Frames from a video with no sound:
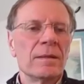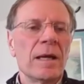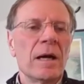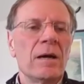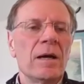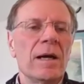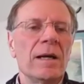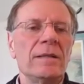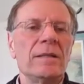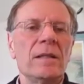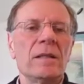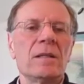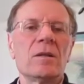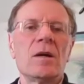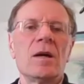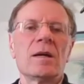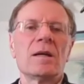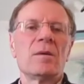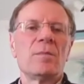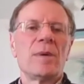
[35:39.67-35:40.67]
Now, I did
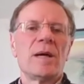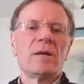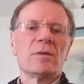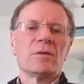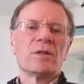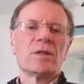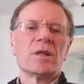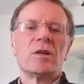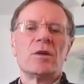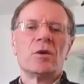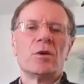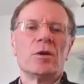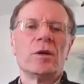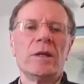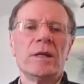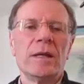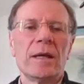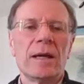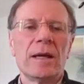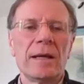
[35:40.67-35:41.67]
talk about
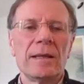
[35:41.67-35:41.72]
security.